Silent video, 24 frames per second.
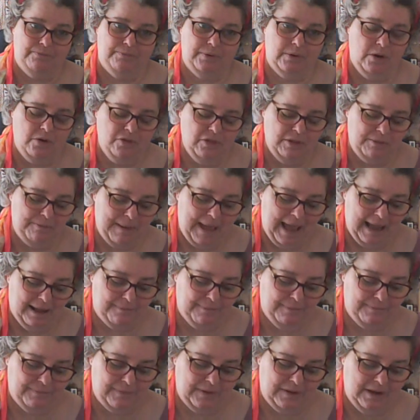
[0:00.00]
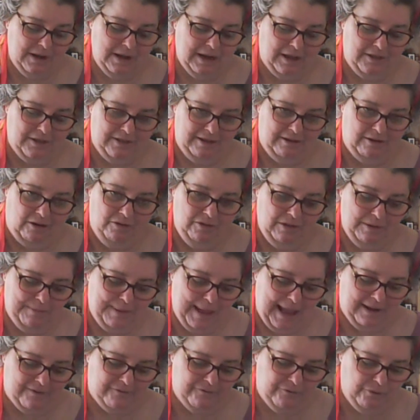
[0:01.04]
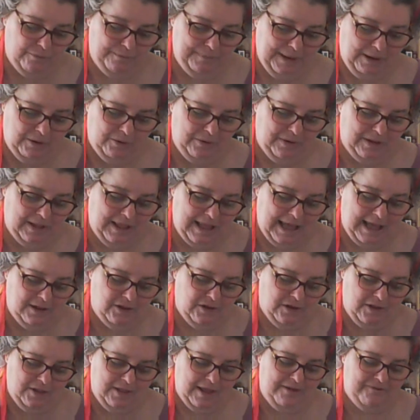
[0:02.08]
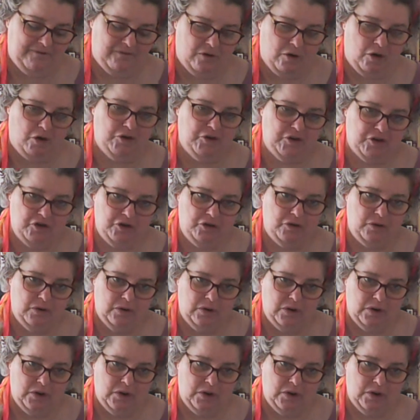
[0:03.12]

put on the back, they're on the back foot because of that. So they've got to